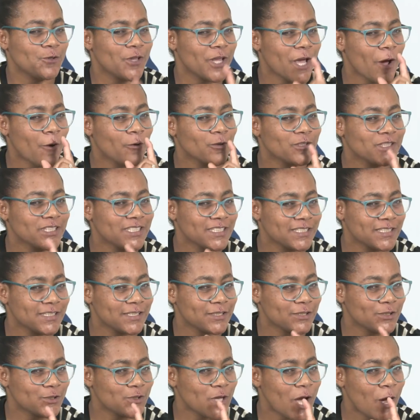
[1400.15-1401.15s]
the
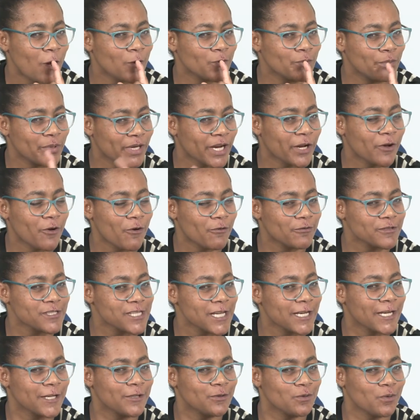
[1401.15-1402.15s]
outbreak of
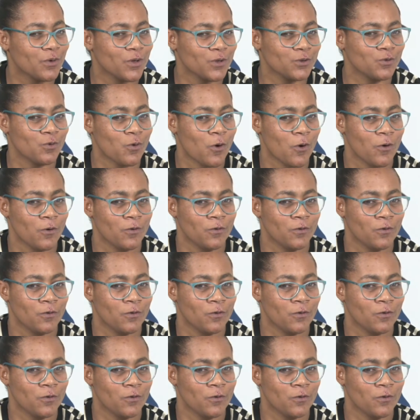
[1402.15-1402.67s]
Second World War?